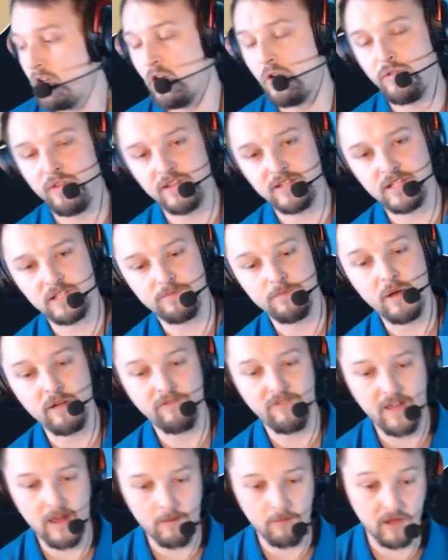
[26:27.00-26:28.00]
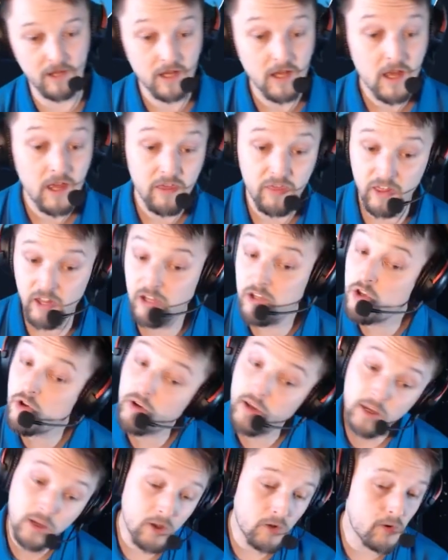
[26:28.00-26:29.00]
This Is My Family, then you
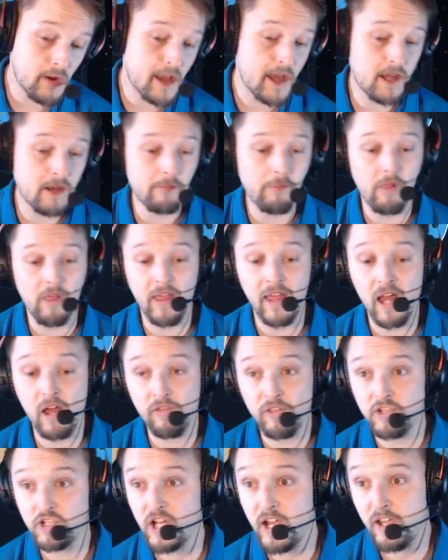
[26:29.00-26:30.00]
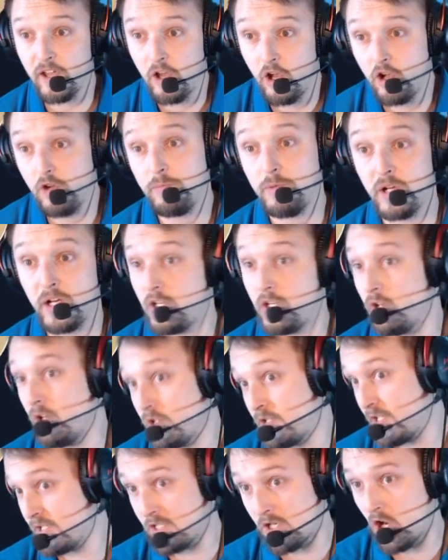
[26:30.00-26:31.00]
can go ahead and play out the Giant Cobra and you're
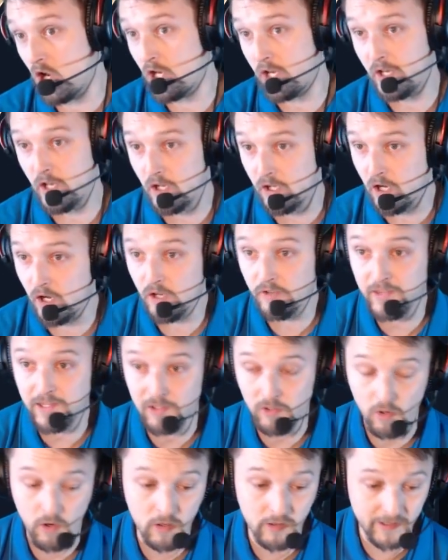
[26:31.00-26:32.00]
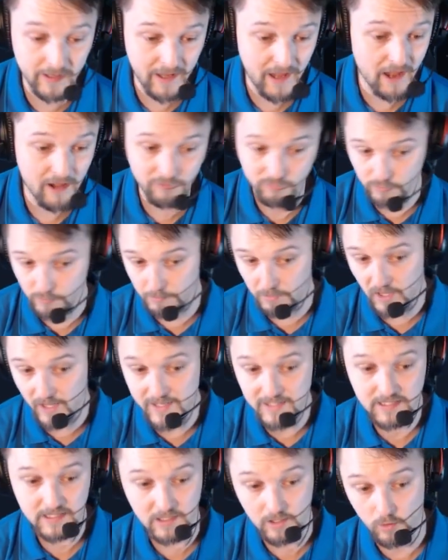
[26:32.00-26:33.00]
discarding a card that you already have
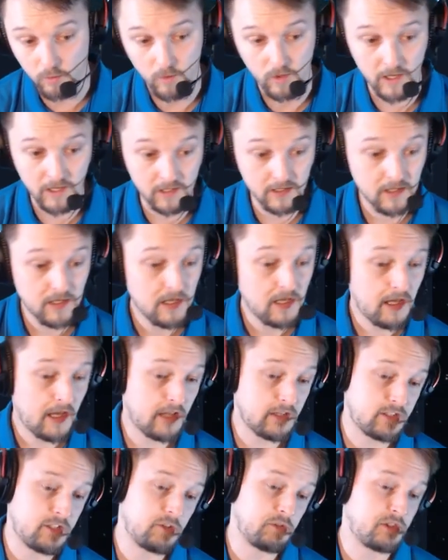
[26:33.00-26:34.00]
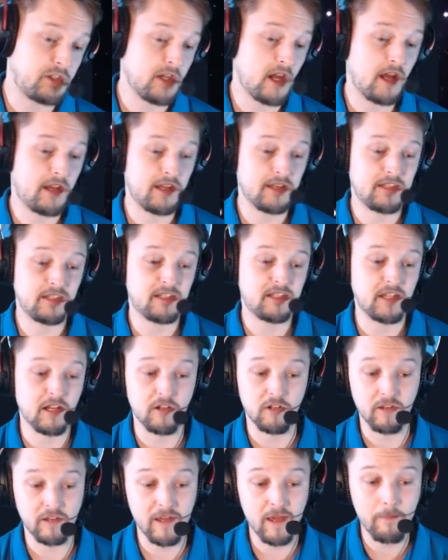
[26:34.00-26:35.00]
replaced in a way. And so it's not
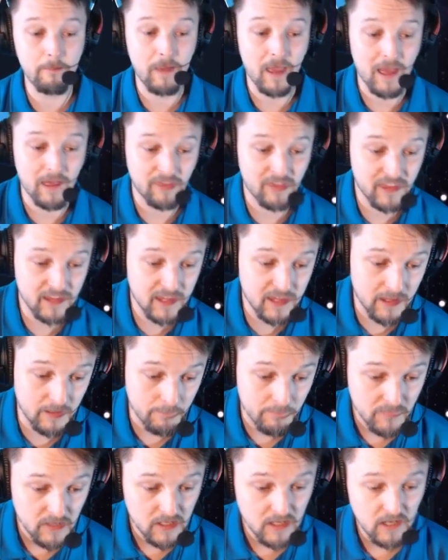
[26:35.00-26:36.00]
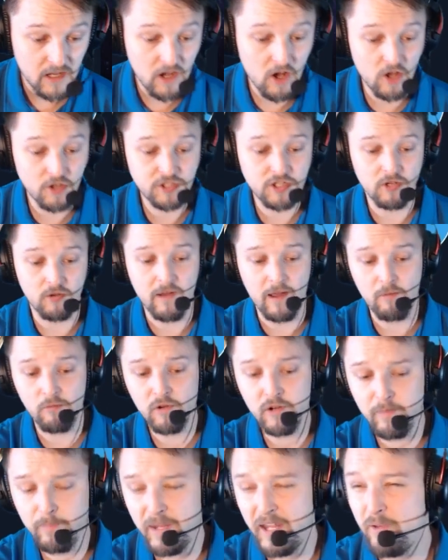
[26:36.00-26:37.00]
necessarily a bad thing. Also, I
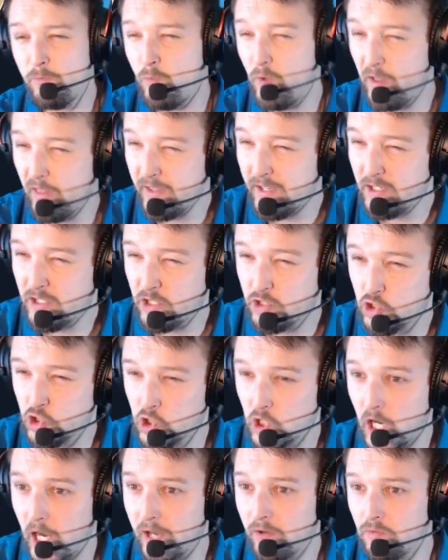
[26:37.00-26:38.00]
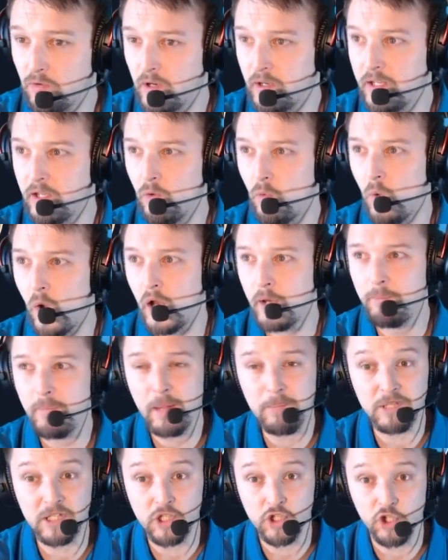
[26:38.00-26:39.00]
would be willing to try running 1,
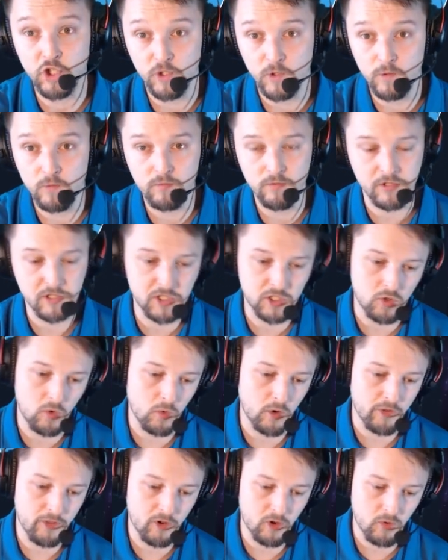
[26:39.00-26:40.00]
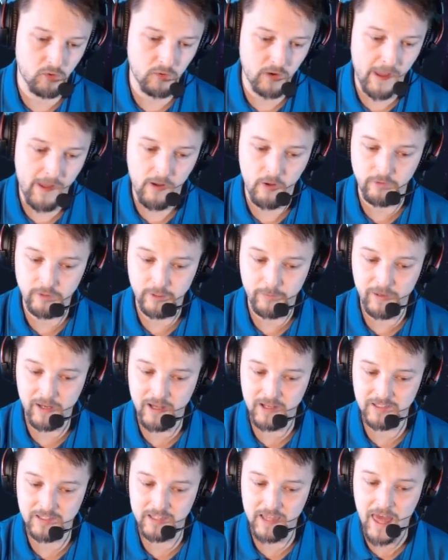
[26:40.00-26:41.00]
maybe 2, Restore the Crowns,
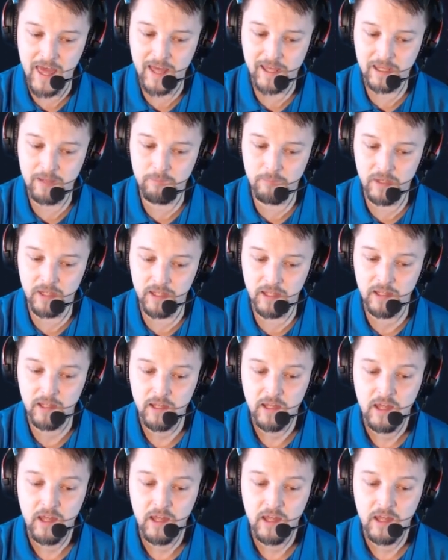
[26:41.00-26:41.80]
because that can be